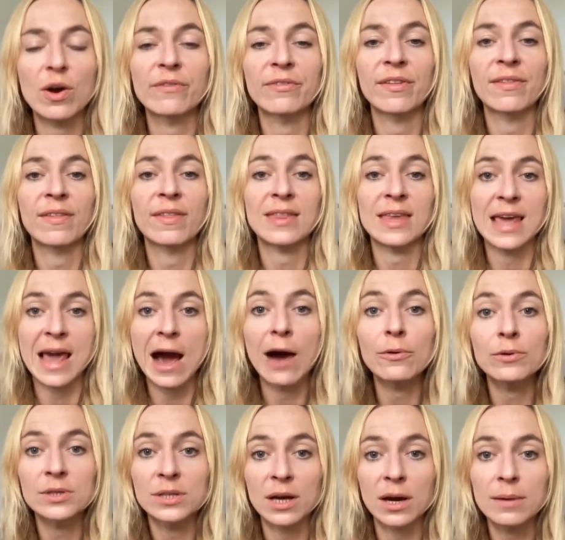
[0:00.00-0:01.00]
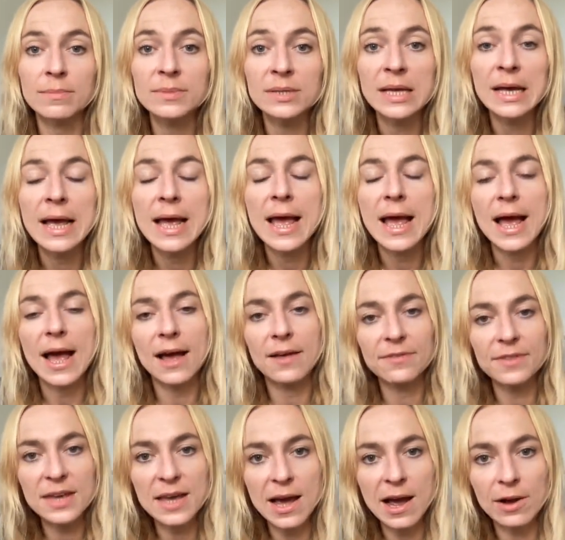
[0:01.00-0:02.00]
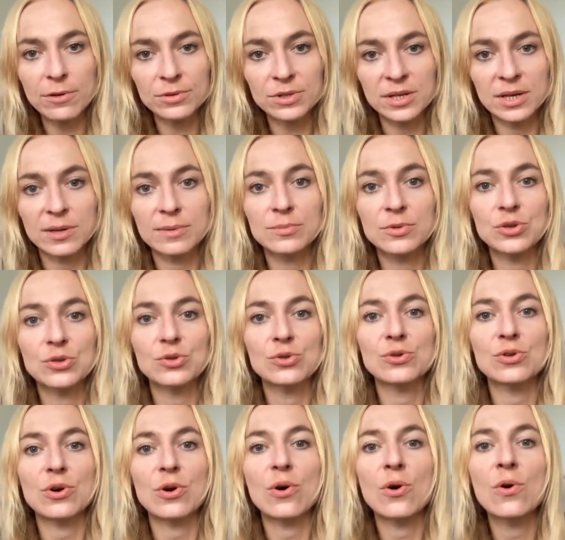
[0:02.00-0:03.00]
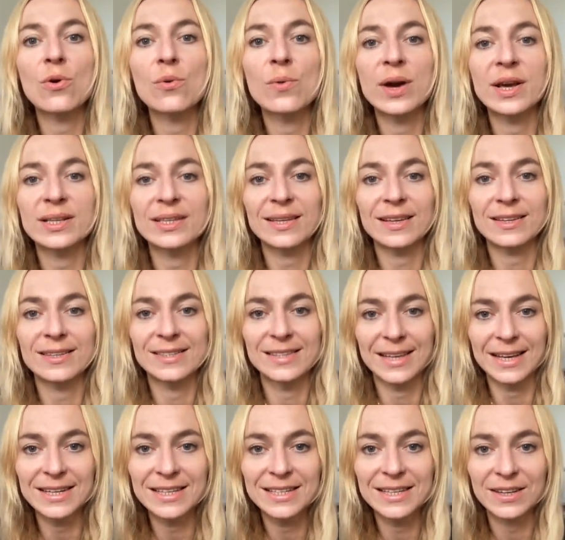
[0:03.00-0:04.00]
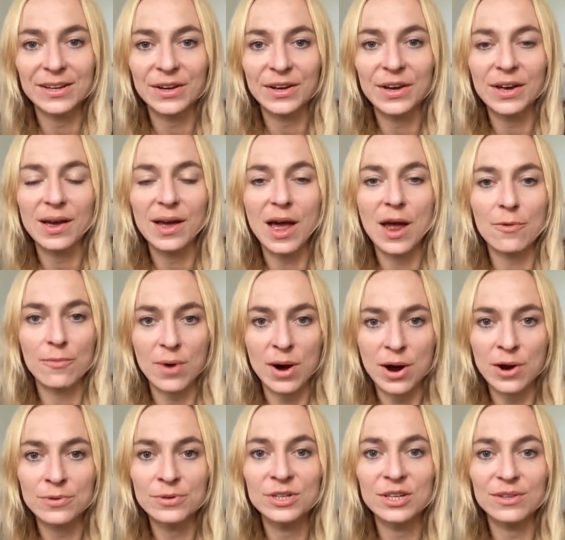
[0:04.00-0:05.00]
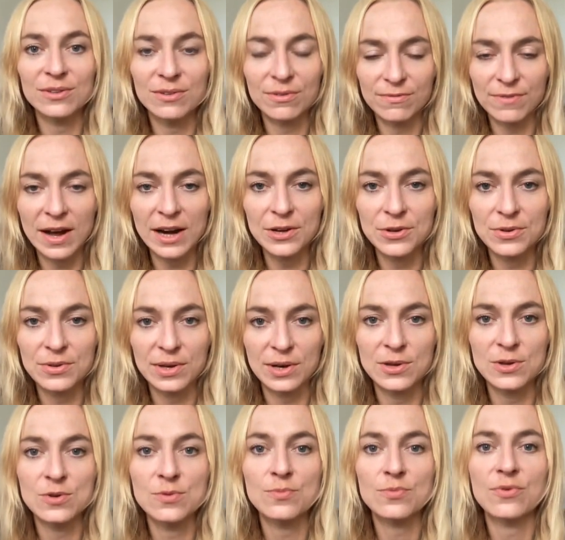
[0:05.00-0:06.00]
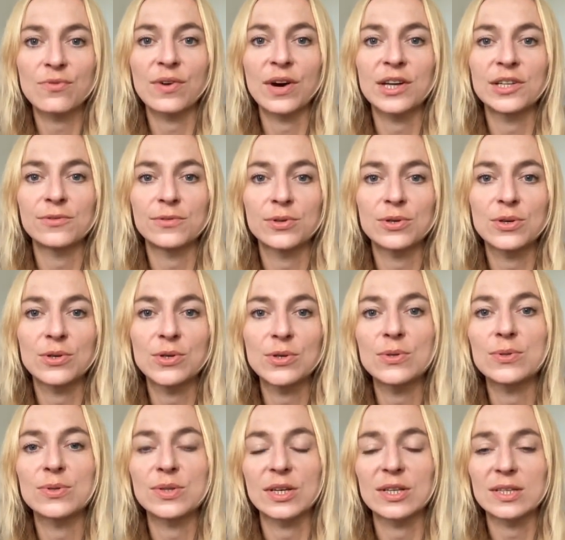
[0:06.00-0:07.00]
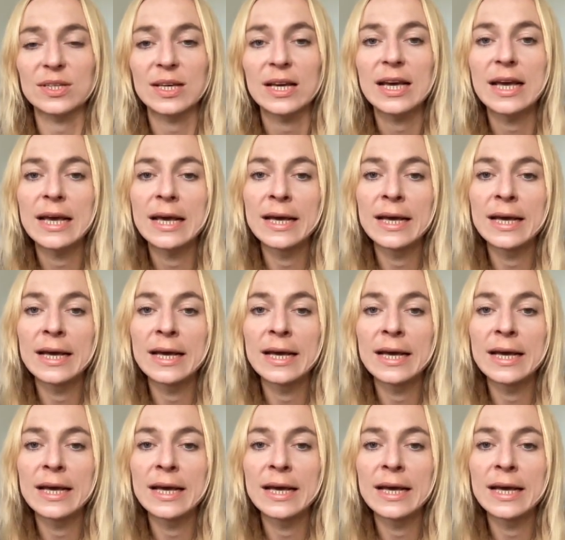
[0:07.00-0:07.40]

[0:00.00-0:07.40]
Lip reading: rather than the outcomes. And the outcomes should always center around the value that you provide for your users.